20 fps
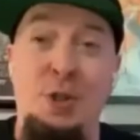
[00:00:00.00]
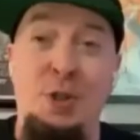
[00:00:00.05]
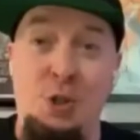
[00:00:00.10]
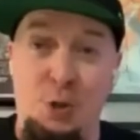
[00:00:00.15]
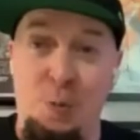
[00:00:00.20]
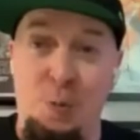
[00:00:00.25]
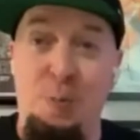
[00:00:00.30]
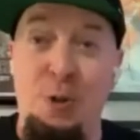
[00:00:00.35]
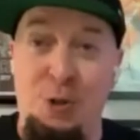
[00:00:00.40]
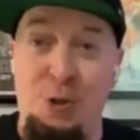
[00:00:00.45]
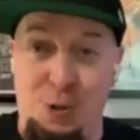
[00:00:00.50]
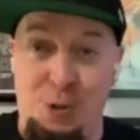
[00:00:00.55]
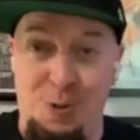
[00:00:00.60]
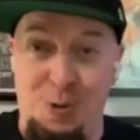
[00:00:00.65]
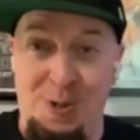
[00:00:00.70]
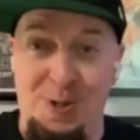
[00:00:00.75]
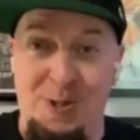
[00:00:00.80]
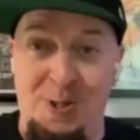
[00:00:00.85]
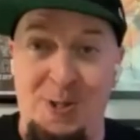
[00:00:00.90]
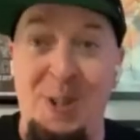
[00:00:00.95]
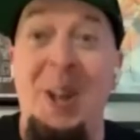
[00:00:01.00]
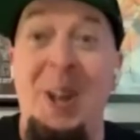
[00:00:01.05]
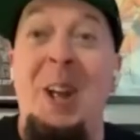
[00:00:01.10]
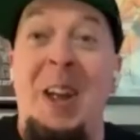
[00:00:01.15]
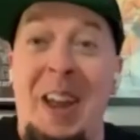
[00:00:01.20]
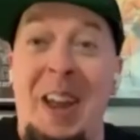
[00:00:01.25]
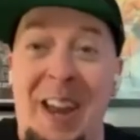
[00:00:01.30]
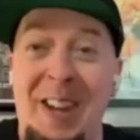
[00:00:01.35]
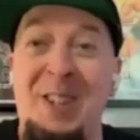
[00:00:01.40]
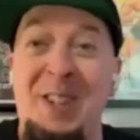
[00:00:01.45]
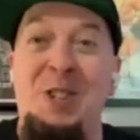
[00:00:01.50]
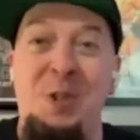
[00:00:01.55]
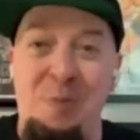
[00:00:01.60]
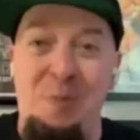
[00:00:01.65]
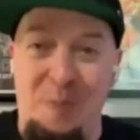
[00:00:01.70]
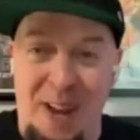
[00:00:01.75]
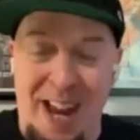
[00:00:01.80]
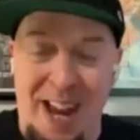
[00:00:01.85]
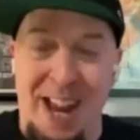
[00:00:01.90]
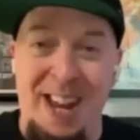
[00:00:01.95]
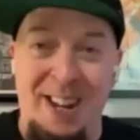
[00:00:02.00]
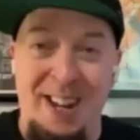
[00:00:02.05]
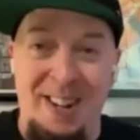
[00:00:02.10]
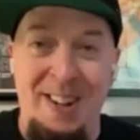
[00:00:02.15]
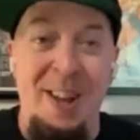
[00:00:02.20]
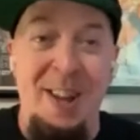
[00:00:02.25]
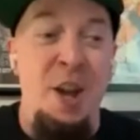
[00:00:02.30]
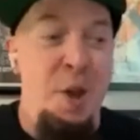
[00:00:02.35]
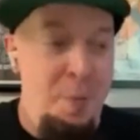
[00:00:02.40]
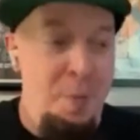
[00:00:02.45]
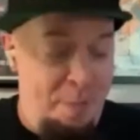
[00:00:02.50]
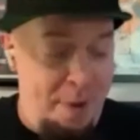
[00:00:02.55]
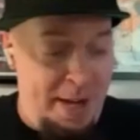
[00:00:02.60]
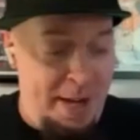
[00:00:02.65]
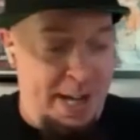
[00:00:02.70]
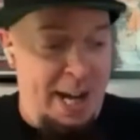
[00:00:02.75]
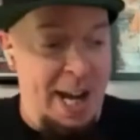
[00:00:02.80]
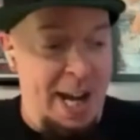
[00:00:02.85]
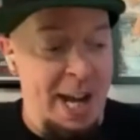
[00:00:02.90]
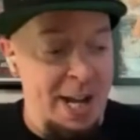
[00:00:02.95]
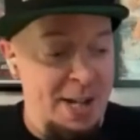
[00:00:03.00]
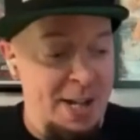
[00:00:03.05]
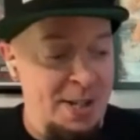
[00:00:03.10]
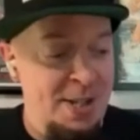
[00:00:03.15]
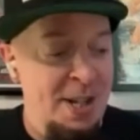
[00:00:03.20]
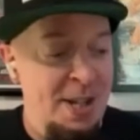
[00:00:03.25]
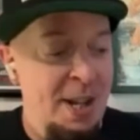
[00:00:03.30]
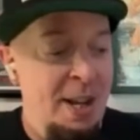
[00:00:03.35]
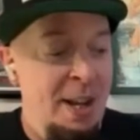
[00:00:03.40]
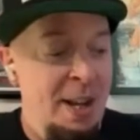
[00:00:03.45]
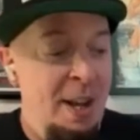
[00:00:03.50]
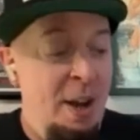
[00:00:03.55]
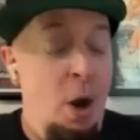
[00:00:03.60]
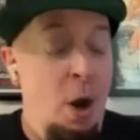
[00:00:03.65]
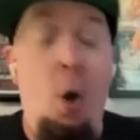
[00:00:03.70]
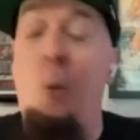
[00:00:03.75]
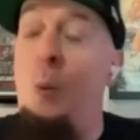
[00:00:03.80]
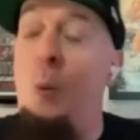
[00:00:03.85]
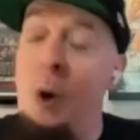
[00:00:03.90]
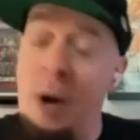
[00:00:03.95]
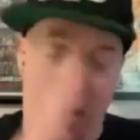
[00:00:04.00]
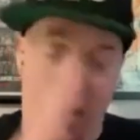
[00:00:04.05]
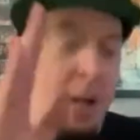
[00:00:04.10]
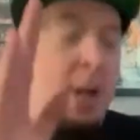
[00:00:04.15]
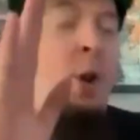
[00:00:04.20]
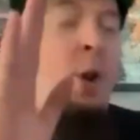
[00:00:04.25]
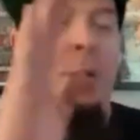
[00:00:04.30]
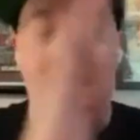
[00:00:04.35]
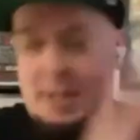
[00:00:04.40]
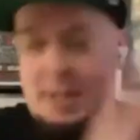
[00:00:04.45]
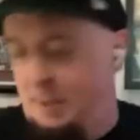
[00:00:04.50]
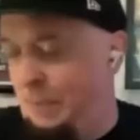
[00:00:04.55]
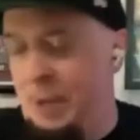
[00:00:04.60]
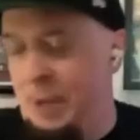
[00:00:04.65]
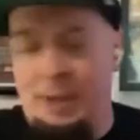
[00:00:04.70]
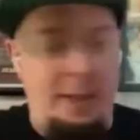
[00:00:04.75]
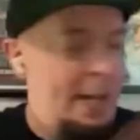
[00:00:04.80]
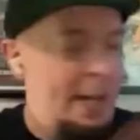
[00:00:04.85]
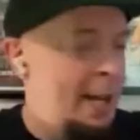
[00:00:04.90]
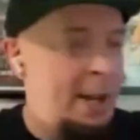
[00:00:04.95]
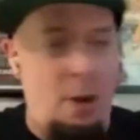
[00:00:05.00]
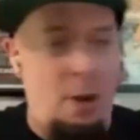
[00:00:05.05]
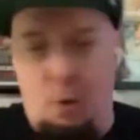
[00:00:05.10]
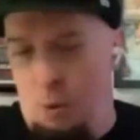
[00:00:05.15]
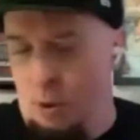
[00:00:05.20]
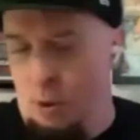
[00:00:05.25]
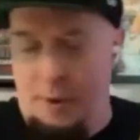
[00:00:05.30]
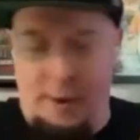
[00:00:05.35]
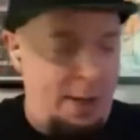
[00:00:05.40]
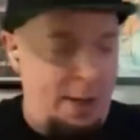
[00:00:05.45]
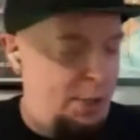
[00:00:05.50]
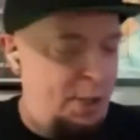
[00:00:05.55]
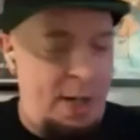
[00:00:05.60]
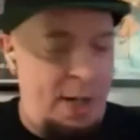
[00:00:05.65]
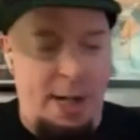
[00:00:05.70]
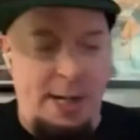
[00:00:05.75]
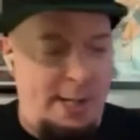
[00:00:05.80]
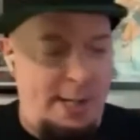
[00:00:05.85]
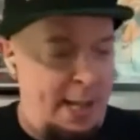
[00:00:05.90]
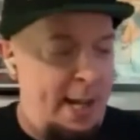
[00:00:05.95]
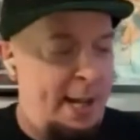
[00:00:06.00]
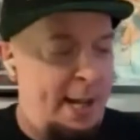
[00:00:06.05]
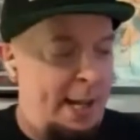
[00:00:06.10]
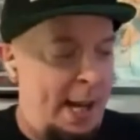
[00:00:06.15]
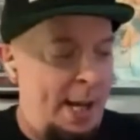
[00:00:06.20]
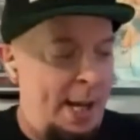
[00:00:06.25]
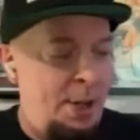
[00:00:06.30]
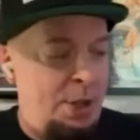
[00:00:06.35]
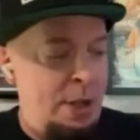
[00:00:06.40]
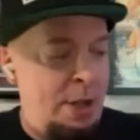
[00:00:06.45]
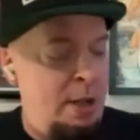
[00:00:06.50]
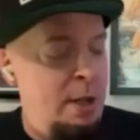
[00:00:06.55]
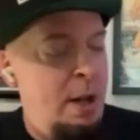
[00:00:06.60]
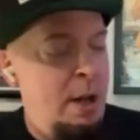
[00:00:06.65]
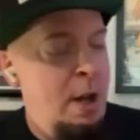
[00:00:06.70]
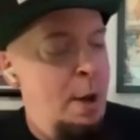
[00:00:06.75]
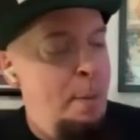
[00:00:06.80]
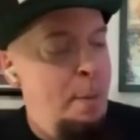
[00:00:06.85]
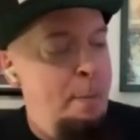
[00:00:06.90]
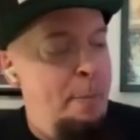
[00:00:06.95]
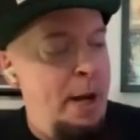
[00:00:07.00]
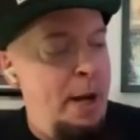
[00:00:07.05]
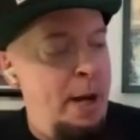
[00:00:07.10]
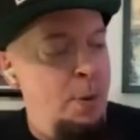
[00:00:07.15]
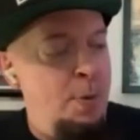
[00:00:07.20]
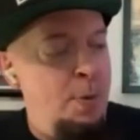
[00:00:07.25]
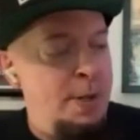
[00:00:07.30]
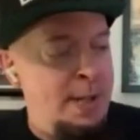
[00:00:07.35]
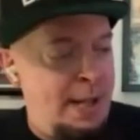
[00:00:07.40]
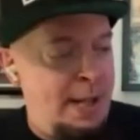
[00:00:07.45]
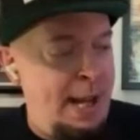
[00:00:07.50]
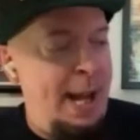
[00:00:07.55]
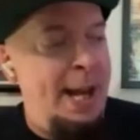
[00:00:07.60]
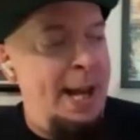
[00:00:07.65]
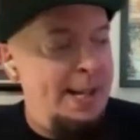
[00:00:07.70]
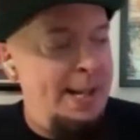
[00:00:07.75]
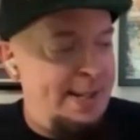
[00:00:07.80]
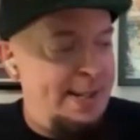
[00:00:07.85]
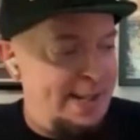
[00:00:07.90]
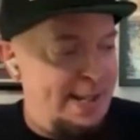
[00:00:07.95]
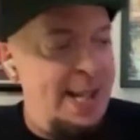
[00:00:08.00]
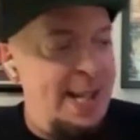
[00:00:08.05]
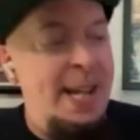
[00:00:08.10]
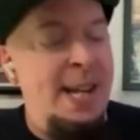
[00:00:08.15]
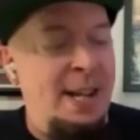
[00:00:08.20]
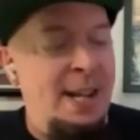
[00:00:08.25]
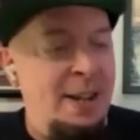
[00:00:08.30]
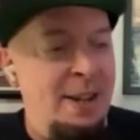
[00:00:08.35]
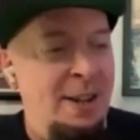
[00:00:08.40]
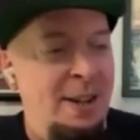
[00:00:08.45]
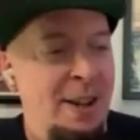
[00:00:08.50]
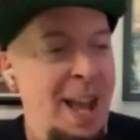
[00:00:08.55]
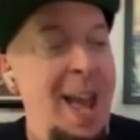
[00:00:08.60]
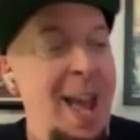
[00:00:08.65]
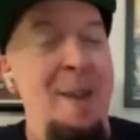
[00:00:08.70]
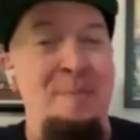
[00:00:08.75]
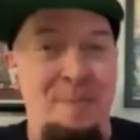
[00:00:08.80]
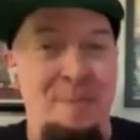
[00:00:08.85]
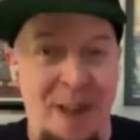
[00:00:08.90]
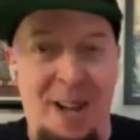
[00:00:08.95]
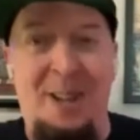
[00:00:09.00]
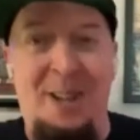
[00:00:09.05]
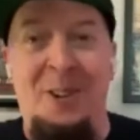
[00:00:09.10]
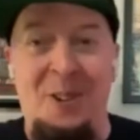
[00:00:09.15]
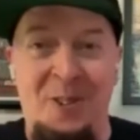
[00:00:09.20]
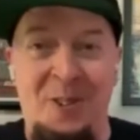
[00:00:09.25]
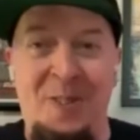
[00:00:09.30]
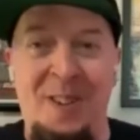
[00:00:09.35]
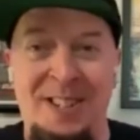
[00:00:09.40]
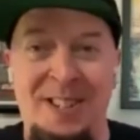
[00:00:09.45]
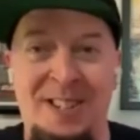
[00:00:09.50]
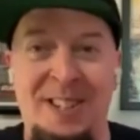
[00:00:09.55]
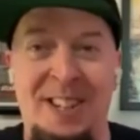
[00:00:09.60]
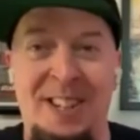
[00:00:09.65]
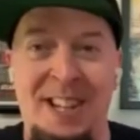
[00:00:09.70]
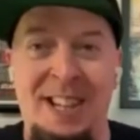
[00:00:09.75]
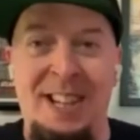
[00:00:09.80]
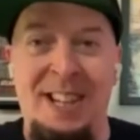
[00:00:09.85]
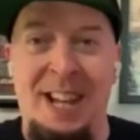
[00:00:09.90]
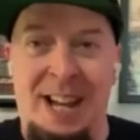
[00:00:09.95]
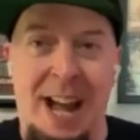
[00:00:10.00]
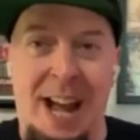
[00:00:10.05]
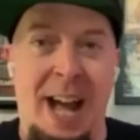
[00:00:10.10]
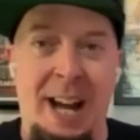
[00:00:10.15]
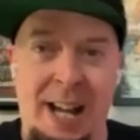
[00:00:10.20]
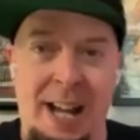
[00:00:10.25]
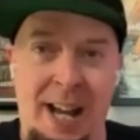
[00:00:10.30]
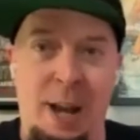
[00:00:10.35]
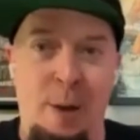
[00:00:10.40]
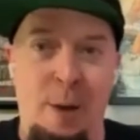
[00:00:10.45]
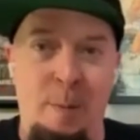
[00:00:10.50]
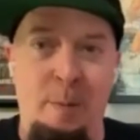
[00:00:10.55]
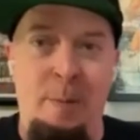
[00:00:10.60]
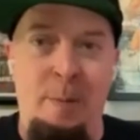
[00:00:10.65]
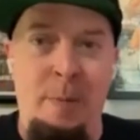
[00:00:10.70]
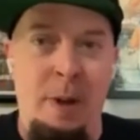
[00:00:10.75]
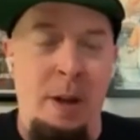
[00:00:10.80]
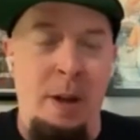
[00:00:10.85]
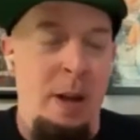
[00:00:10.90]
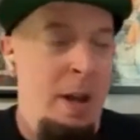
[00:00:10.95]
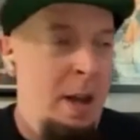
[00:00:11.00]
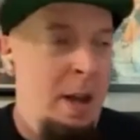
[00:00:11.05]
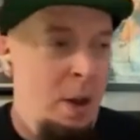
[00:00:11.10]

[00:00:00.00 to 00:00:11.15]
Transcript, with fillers: of the super juniors in Japan because what you know his ability, all that shit, his dedication. But it was getting seen at backyard wrestling that got him